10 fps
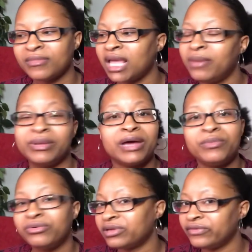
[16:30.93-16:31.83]
But I
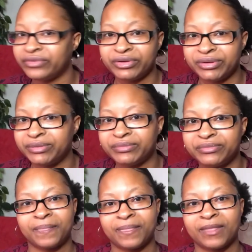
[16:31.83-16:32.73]
won't give up.
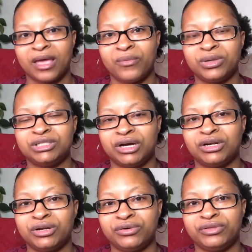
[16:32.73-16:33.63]
I want y'all to
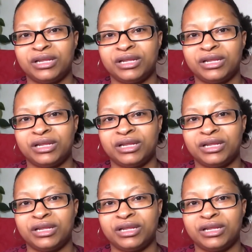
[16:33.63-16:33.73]
know that